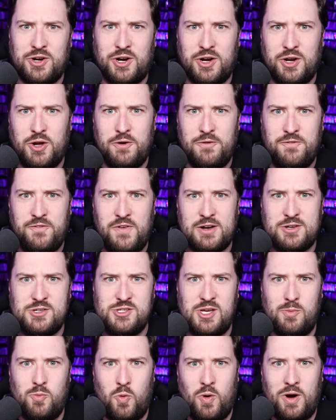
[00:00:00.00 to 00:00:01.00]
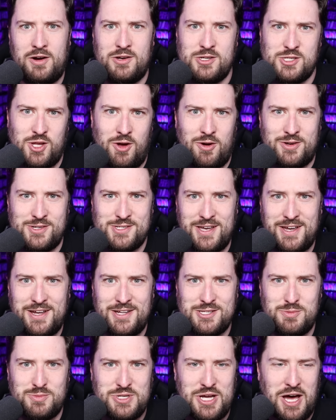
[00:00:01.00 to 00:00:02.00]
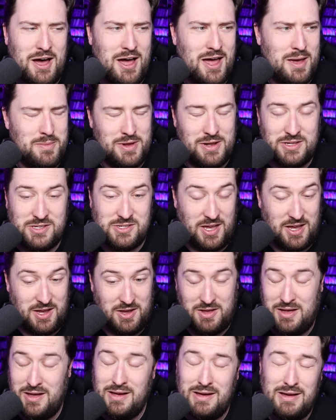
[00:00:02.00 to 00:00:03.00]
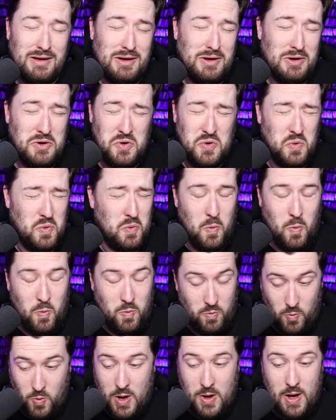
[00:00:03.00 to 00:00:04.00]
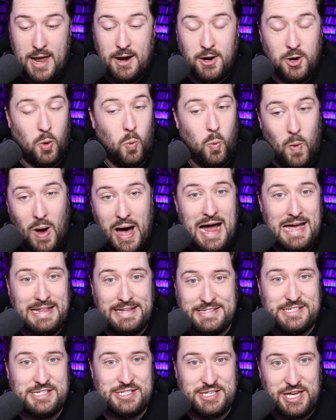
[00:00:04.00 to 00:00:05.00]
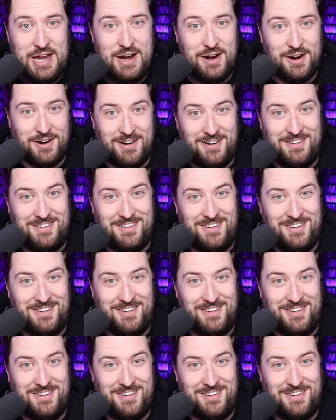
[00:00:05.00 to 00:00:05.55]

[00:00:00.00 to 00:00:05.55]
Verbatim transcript: and they're going to go fuck somewhere as long as they get some time. And it's like, I don't know why this is here.